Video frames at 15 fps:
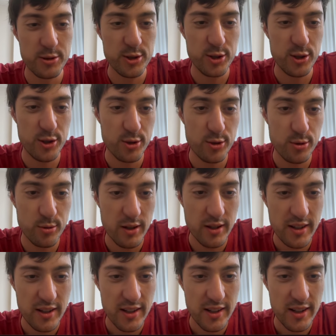to
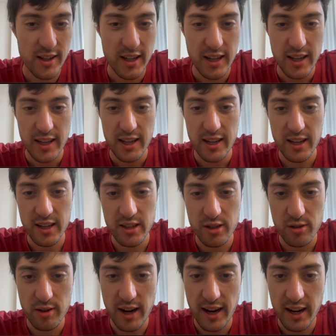
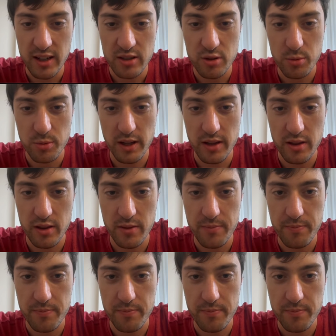interact with